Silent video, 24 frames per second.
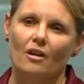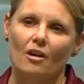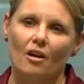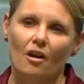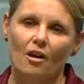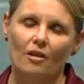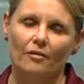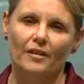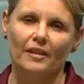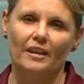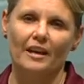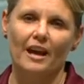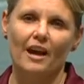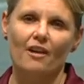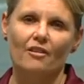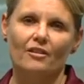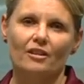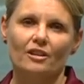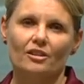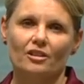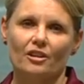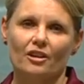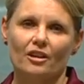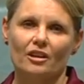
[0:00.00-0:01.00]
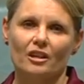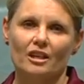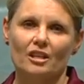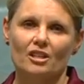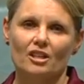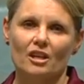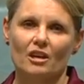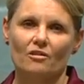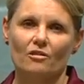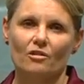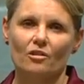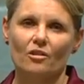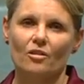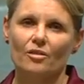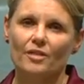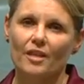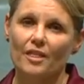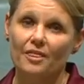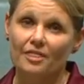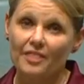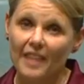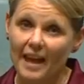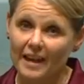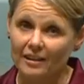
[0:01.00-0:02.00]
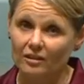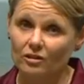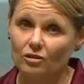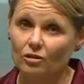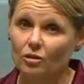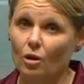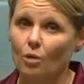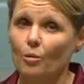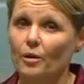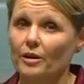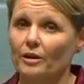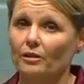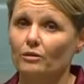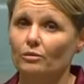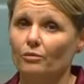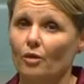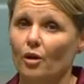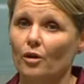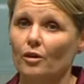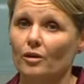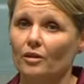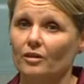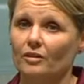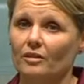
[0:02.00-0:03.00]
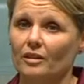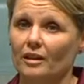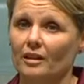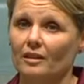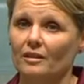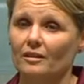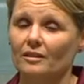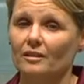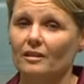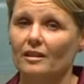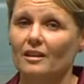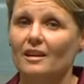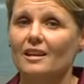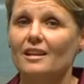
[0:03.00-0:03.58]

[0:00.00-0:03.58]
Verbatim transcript: of the current Attorney-General that that's not what his focus is